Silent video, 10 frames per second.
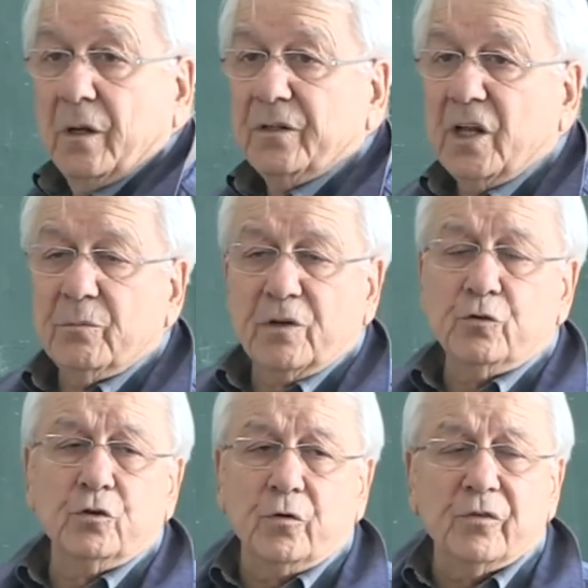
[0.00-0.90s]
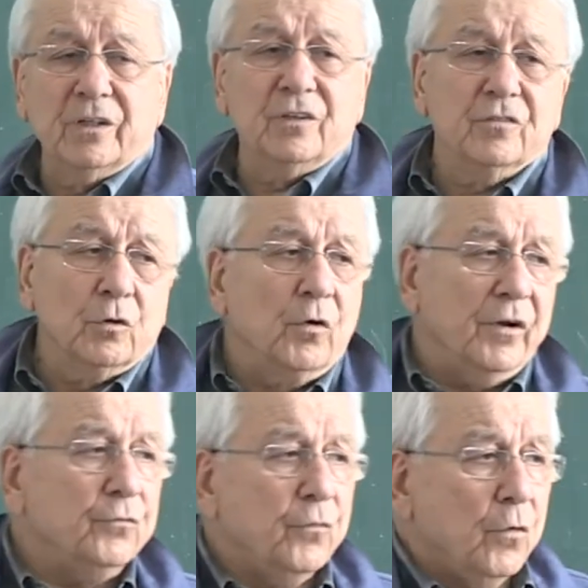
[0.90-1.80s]
That much you know, right? It's the
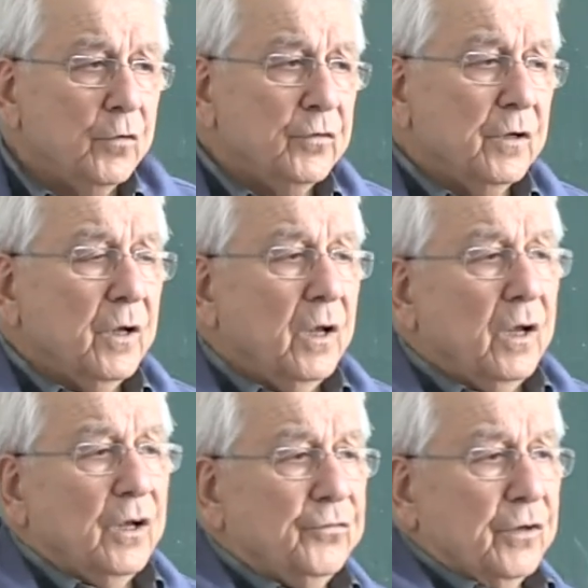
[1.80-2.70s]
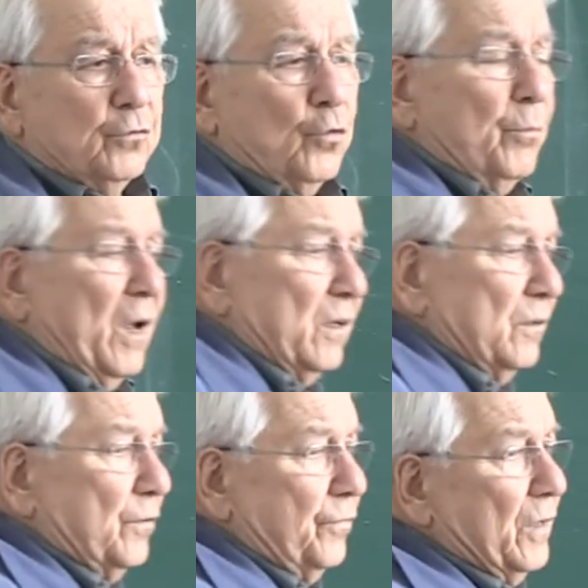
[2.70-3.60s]
Lorentz force. If there's no
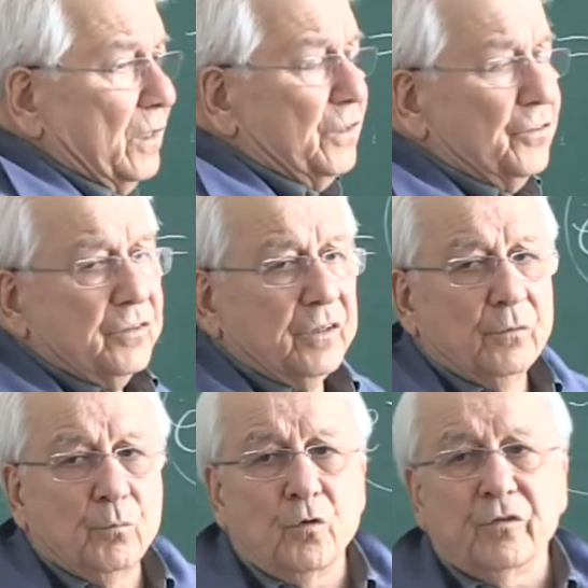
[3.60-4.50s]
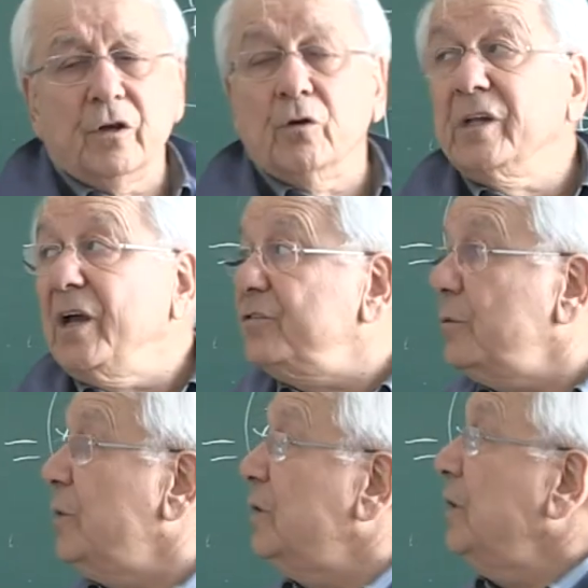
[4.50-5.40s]
magnetic field, it is the more
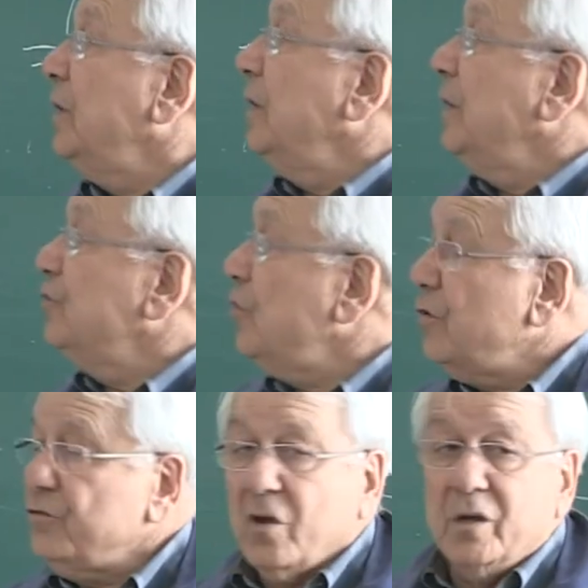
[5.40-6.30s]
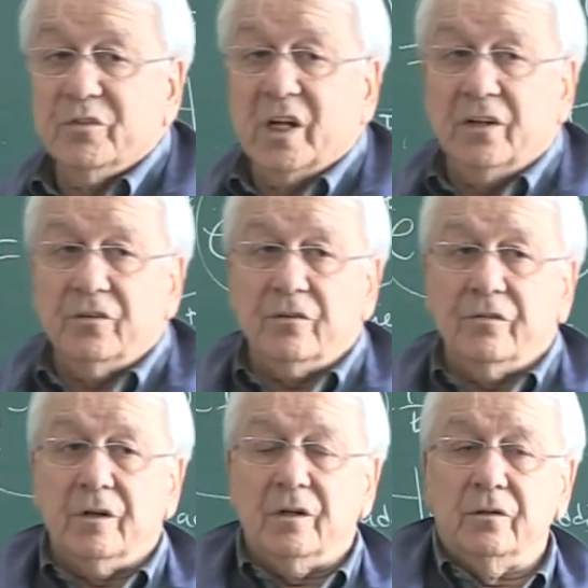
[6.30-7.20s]
recognizable charge times the electric
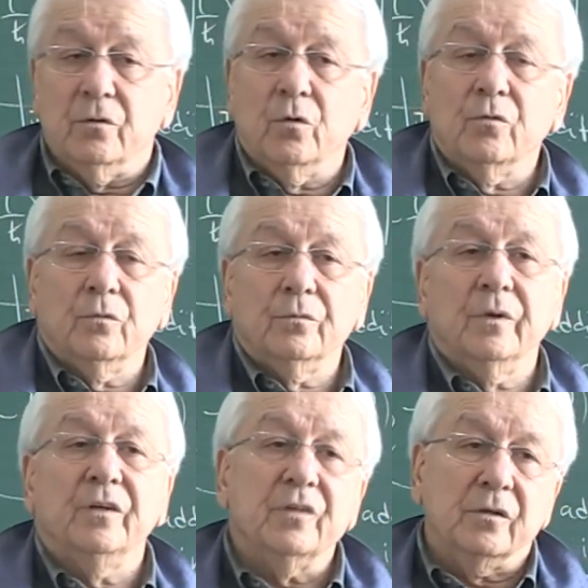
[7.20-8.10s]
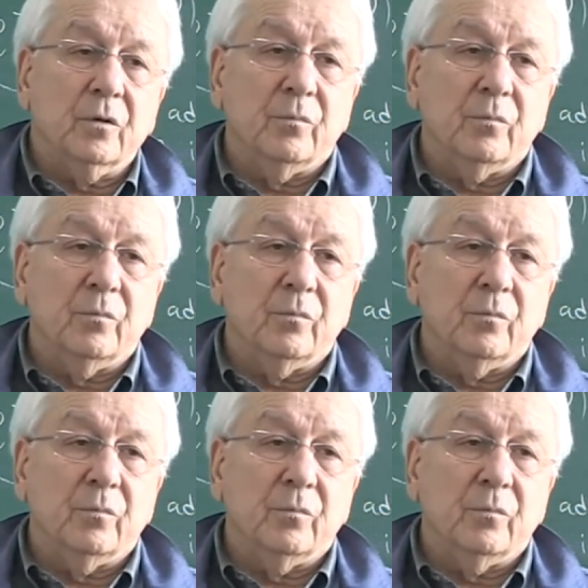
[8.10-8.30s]
field, or etc.